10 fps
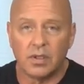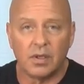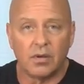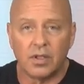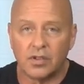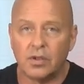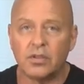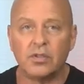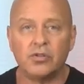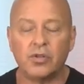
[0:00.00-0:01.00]
consult a
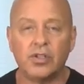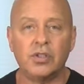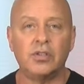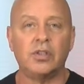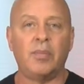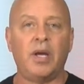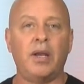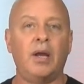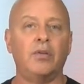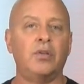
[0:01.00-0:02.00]
nutritionist about
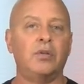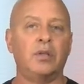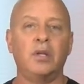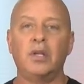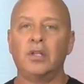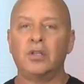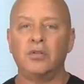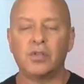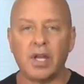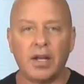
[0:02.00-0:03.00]
how you can
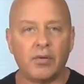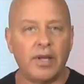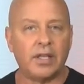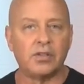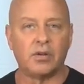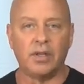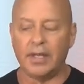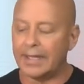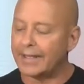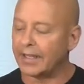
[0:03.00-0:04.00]
use diuretics or
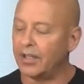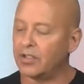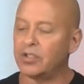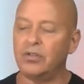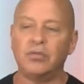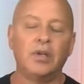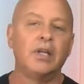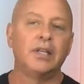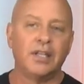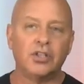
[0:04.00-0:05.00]
anything else to
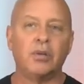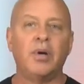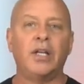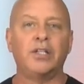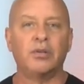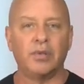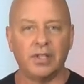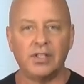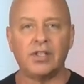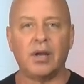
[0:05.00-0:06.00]
get your body to
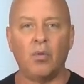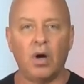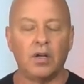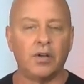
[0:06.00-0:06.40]
release that water